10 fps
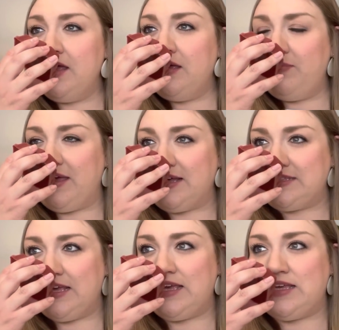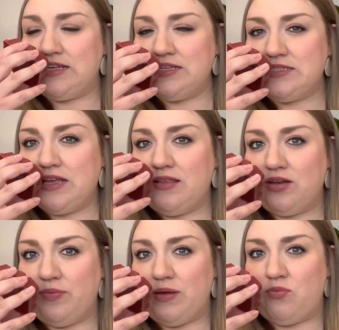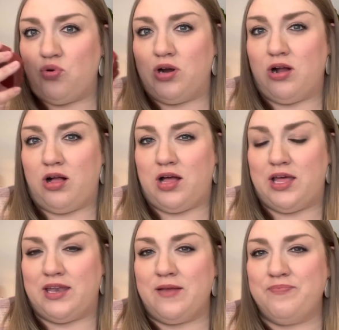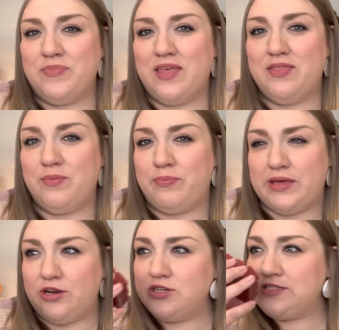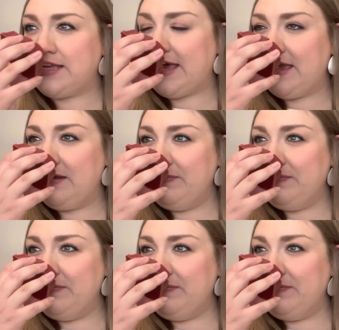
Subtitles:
because it is a little bit more on the bitter side.